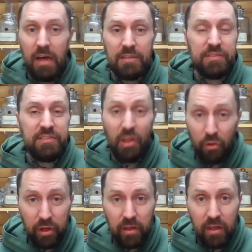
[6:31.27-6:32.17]

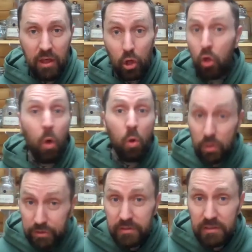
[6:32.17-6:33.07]
silk,
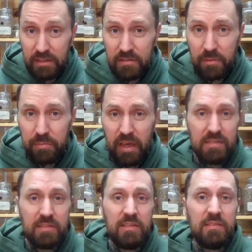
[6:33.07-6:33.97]
gold in some
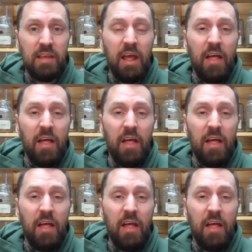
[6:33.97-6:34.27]
cases,